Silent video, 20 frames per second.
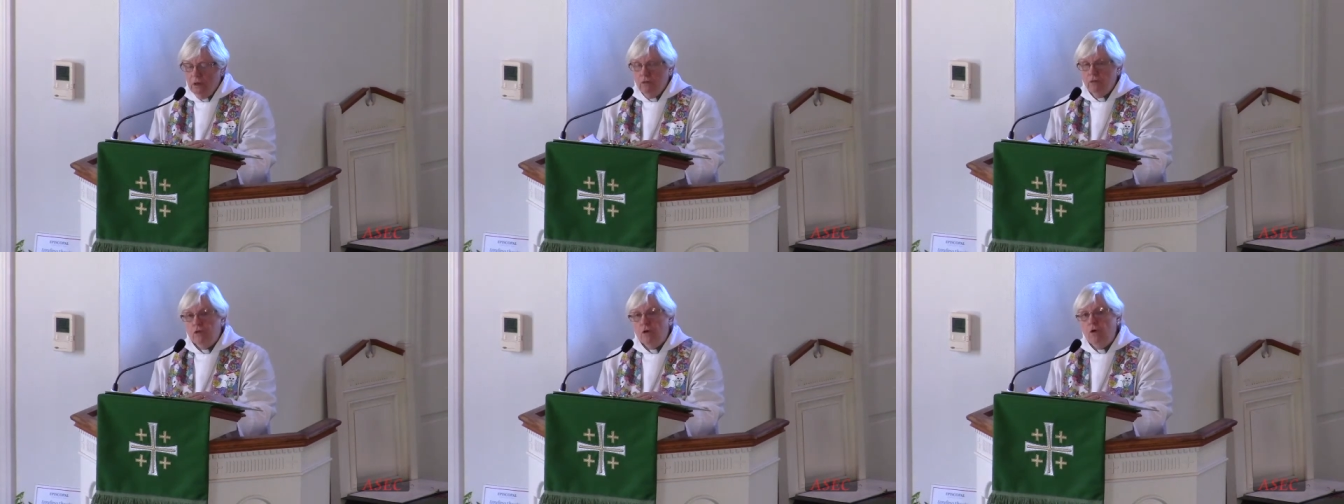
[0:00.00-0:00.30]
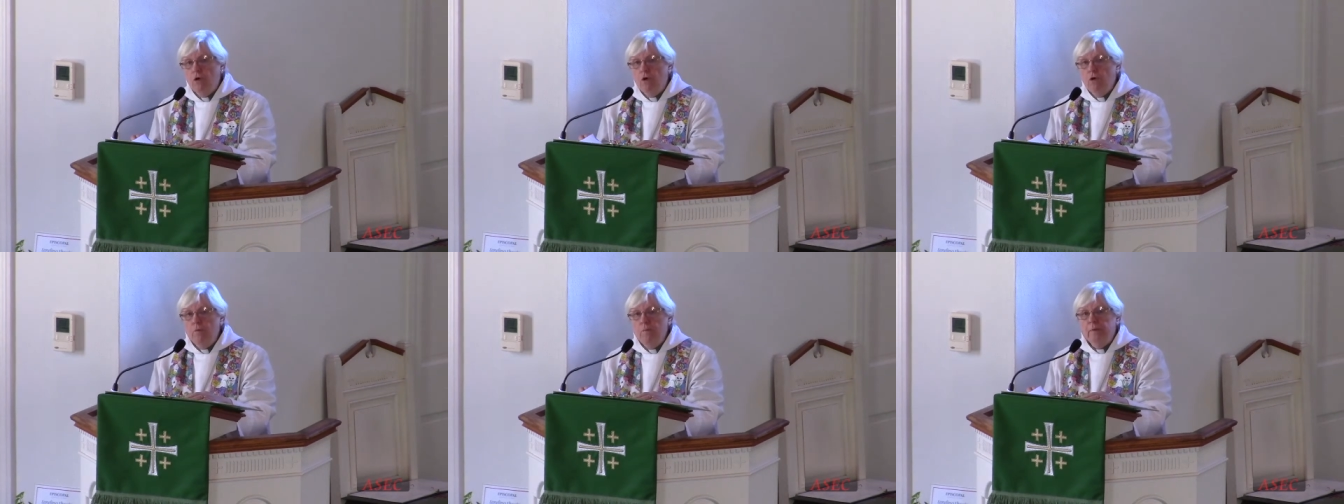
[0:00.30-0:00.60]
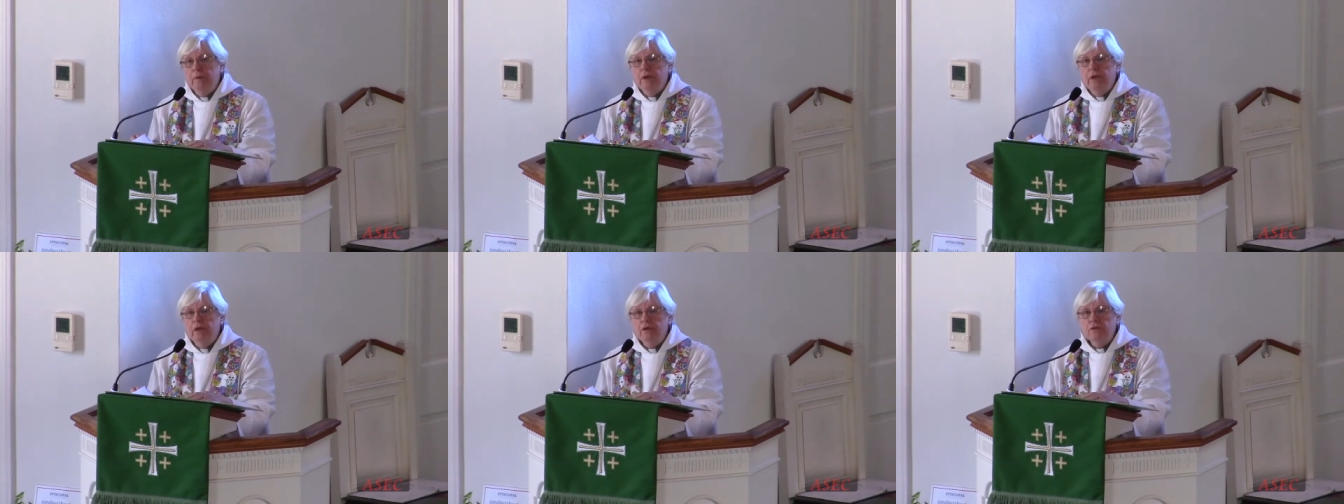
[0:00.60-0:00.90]
The hope
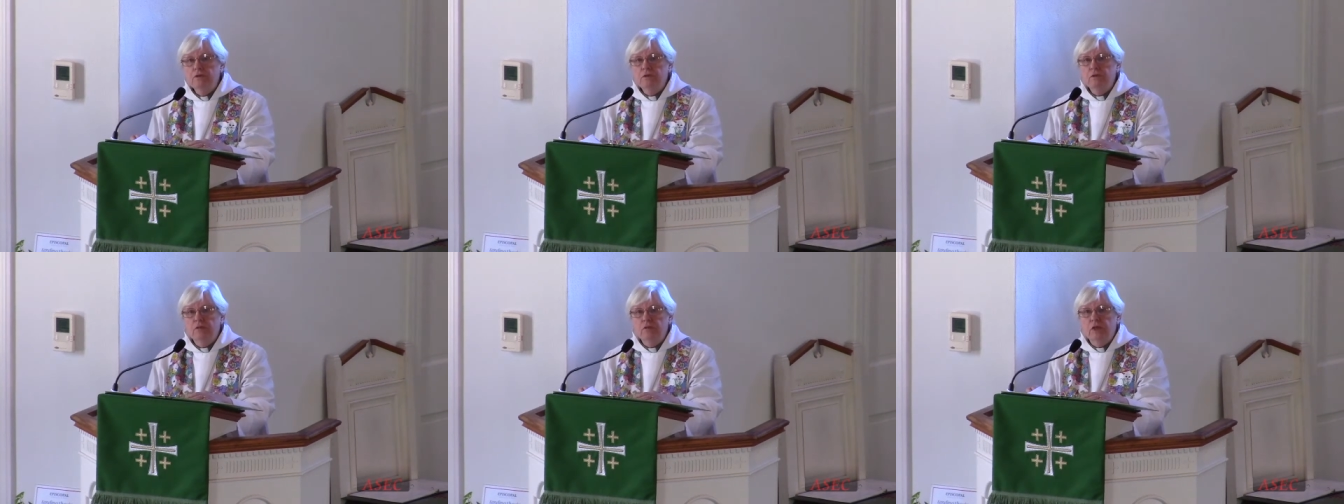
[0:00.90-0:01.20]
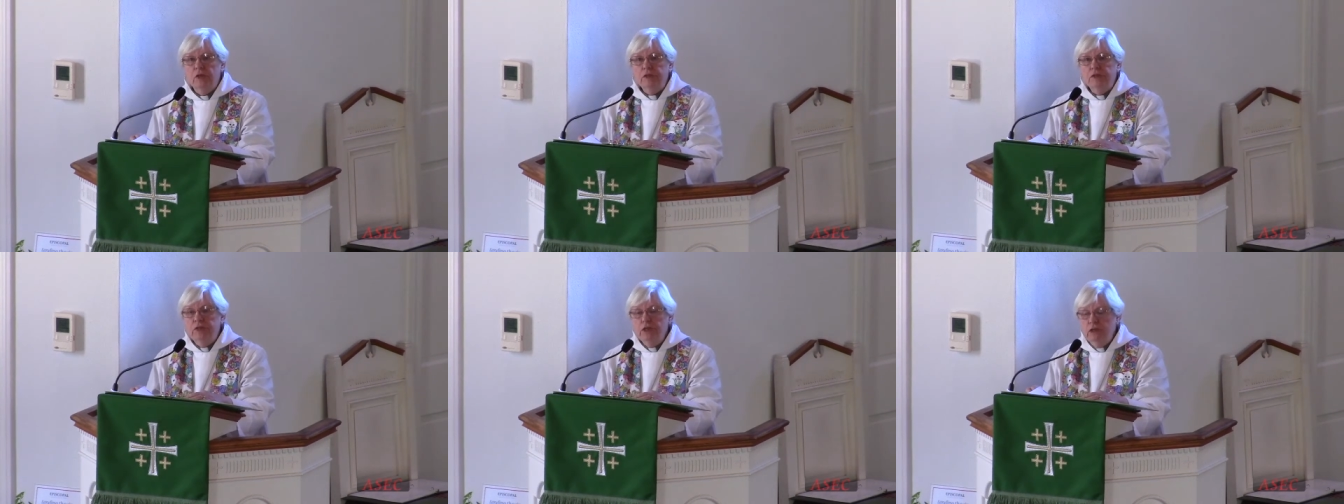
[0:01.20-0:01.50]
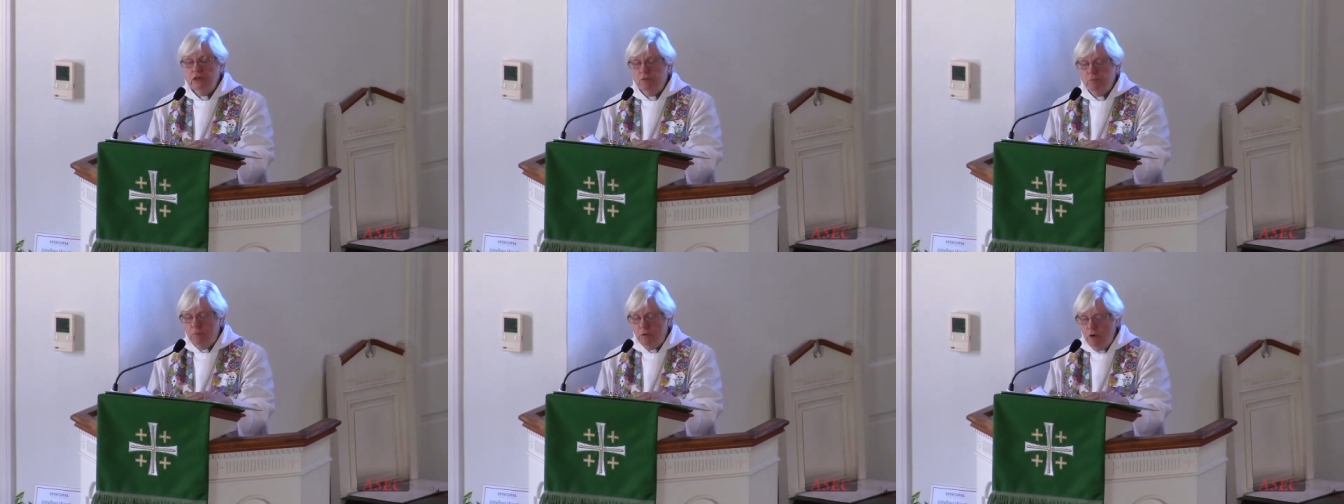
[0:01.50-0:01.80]
is that
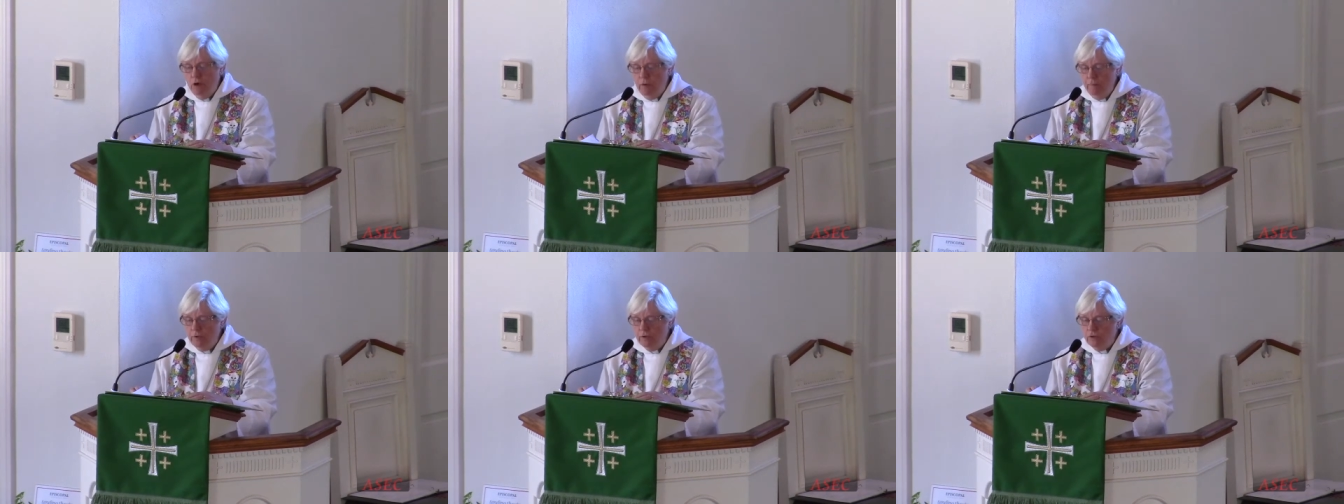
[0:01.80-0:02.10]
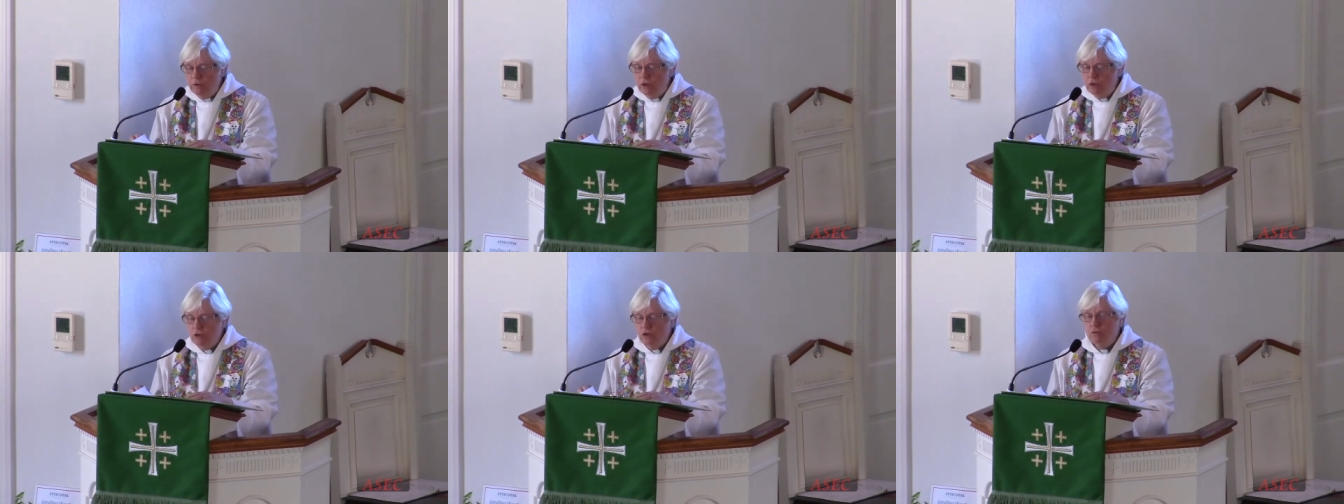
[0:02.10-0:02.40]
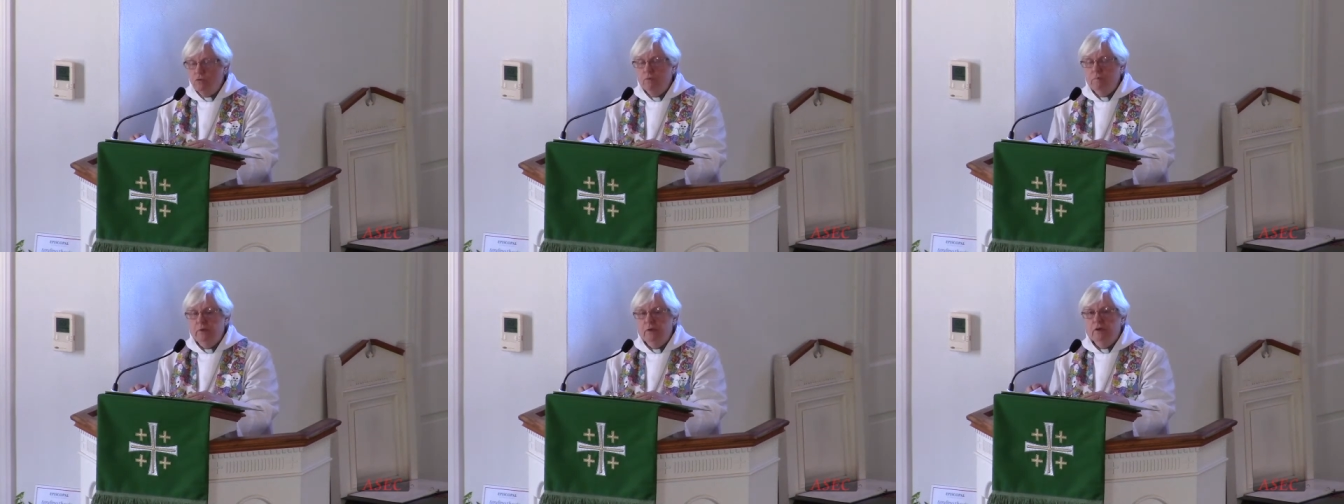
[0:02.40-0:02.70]
these promises
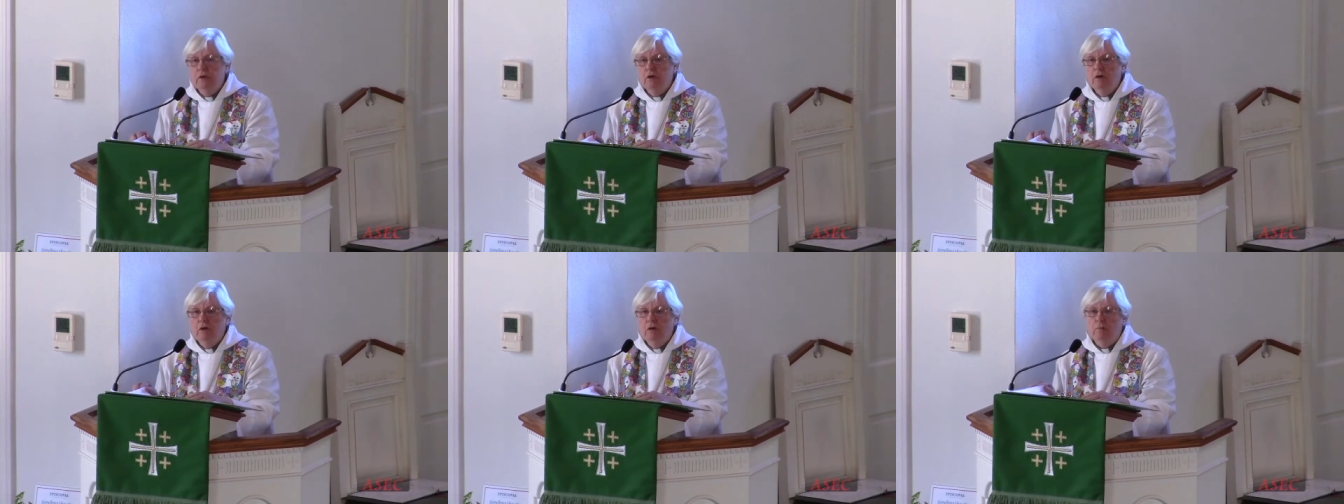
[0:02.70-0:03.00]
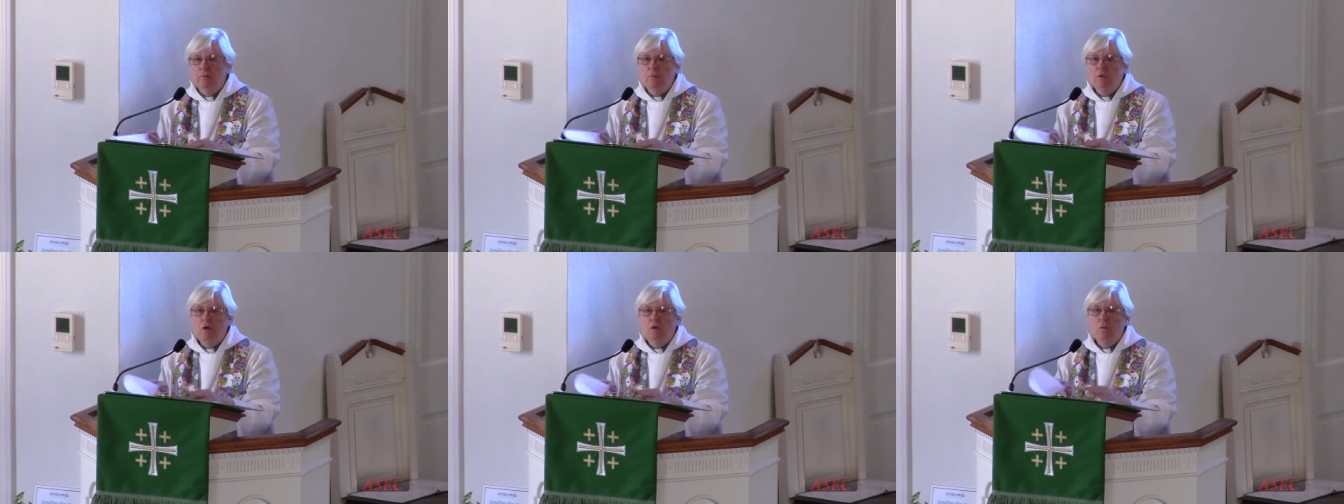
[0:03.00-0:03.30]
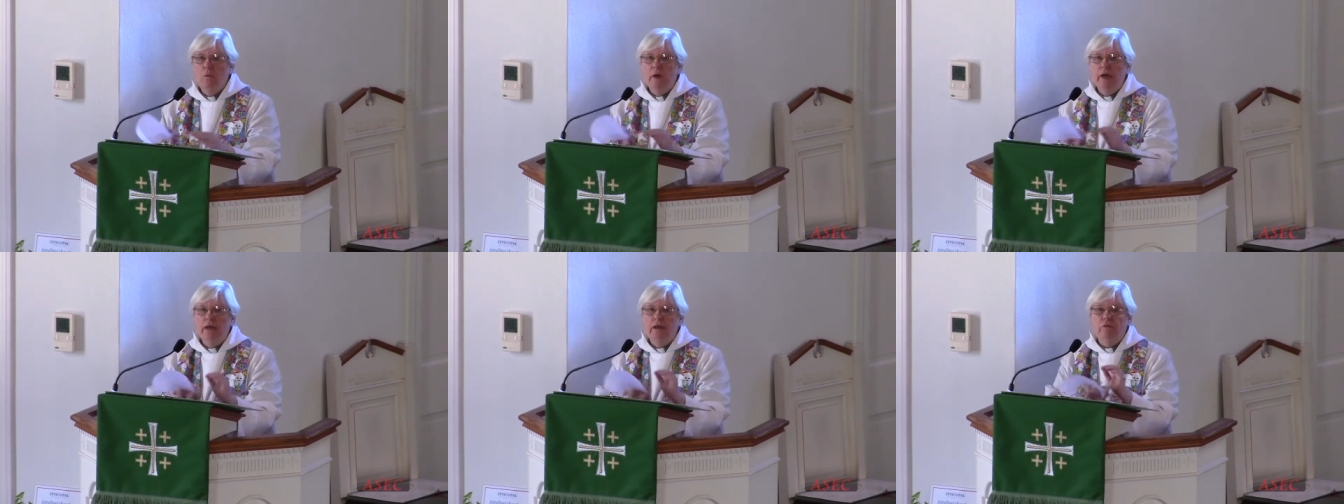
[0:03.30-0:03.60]
will become a
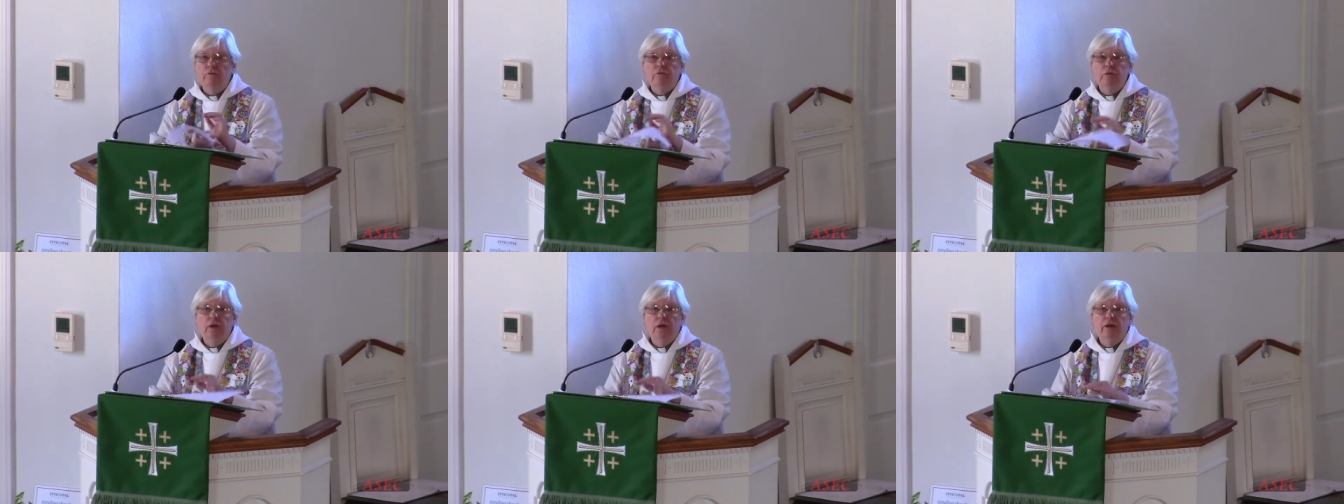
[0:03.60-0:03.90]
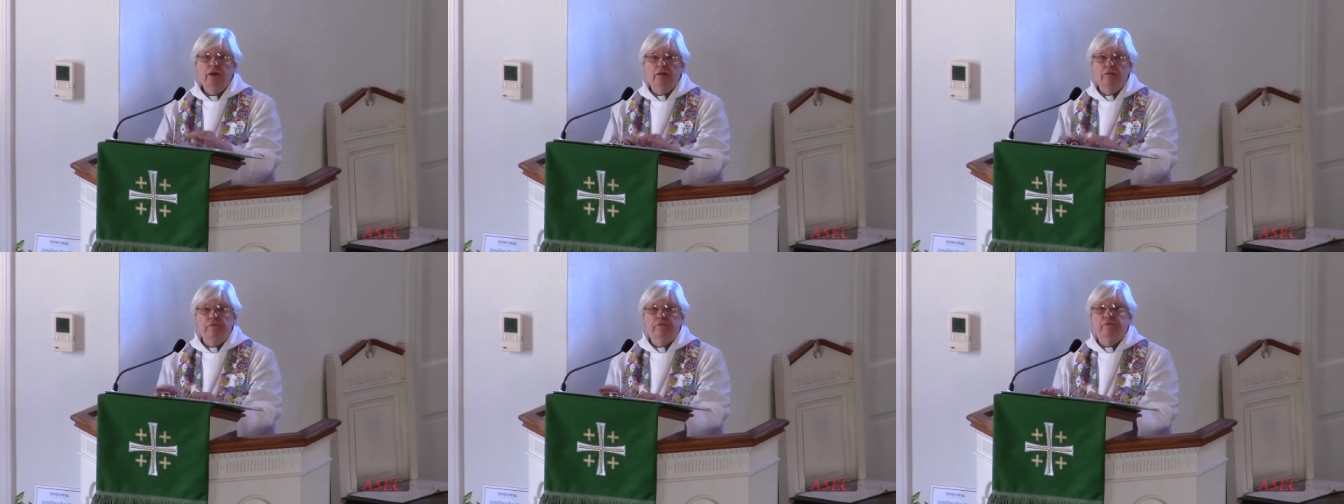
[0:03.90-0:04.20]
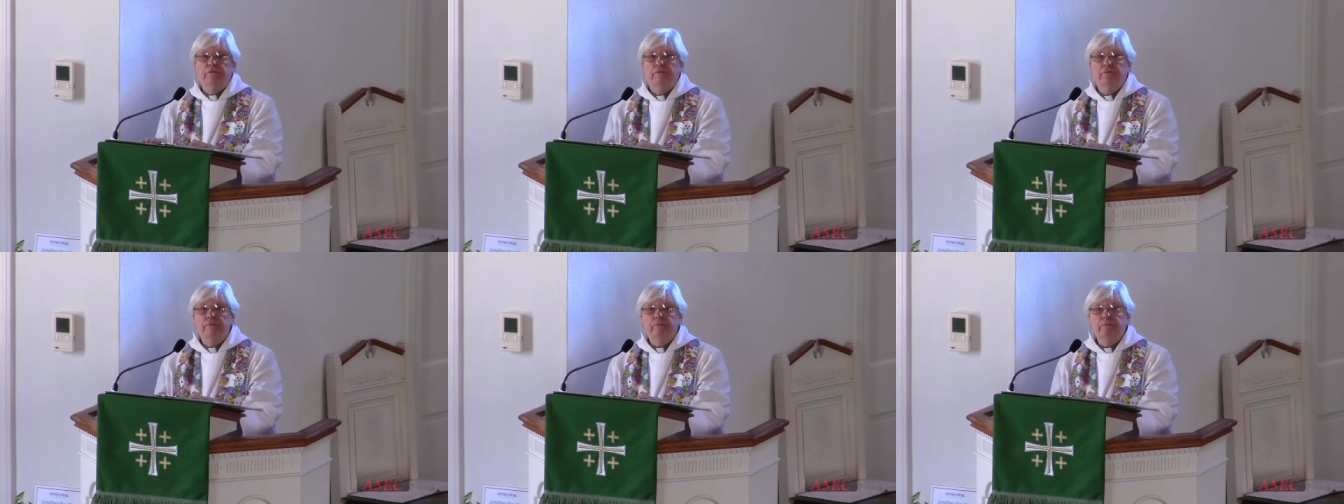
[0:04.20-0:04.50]
way of life.